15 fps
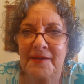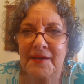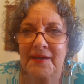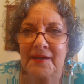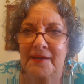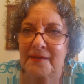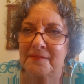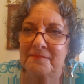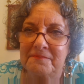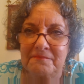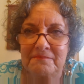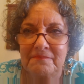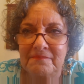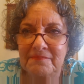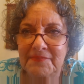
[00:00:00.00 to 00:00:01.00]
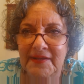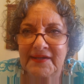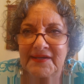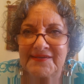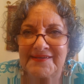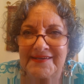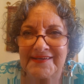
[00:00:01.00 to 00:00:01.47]

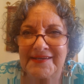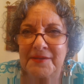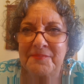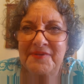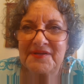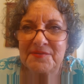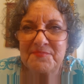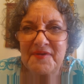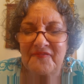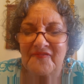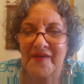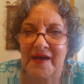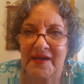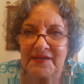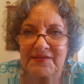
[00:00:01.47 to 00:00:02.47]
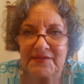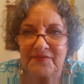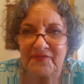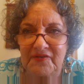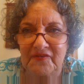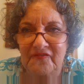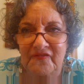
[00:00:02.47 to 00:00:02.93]
Like I said, give me some advice
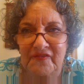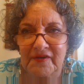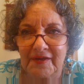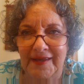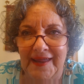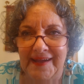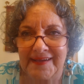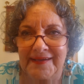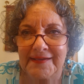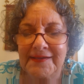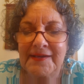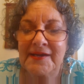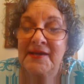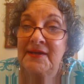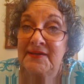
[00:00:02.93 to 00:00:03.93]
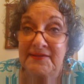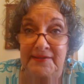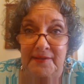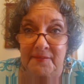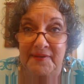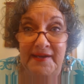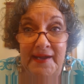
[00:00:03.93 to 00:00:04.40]
if you feel like it.
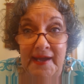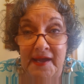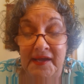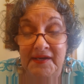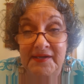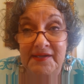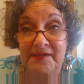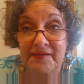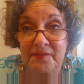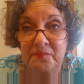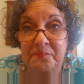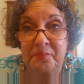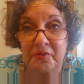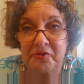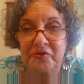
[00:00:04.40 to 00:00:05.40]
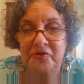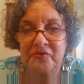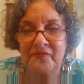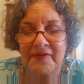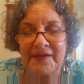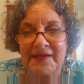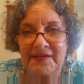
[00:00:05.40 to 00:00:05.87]
Tell me how I can
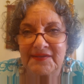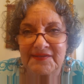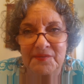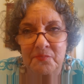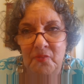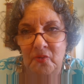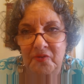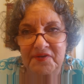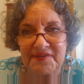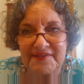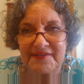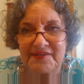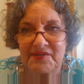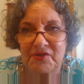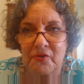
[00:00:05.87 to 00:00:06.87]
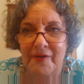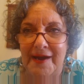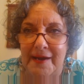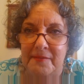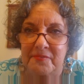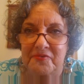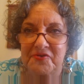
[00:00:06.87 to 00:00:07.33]
improve and get some more
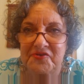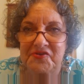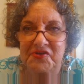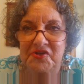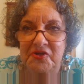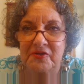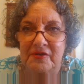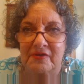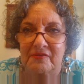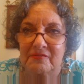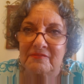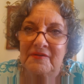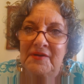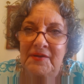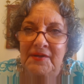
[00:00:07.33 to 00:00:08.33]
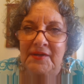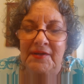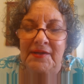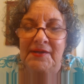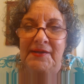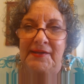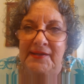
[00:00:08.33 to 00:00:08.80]
subscribers,
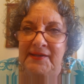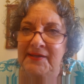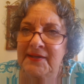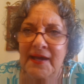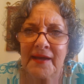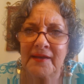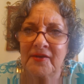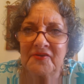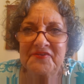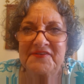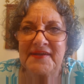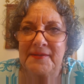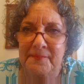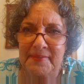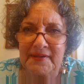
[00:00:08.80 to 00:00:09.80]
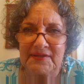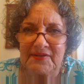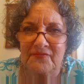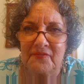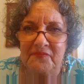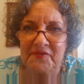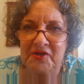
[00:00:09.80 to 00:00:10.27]
Any kind of little
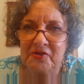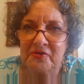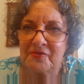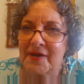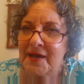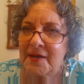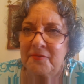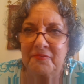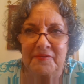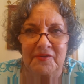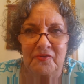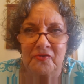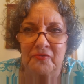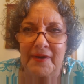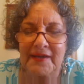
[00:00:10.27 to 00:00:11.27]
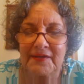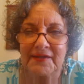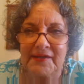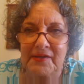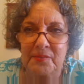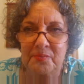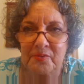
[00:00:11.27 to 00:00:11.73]
tidbits from you, I would
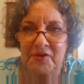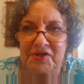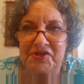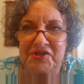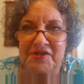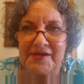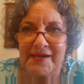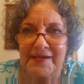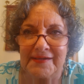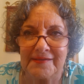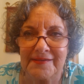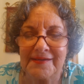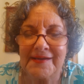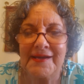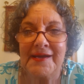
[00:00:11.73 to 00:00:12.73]
greatly appreciate.